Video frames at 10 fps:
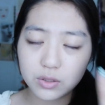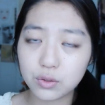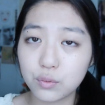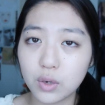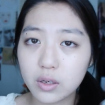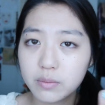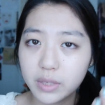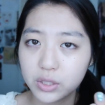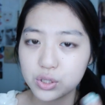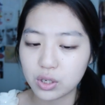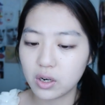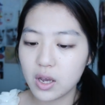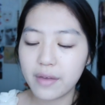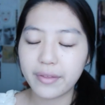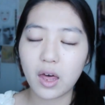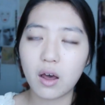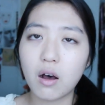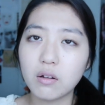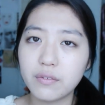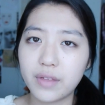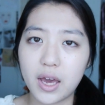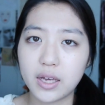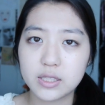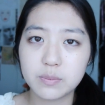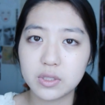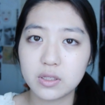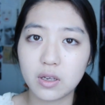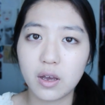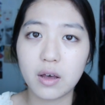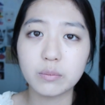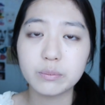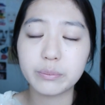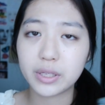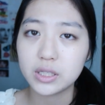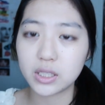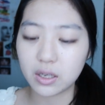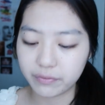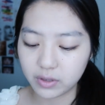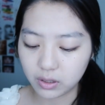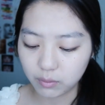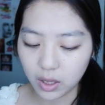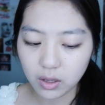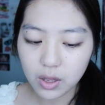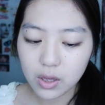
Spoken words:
So you want to make sure that all of that has been blended out very well.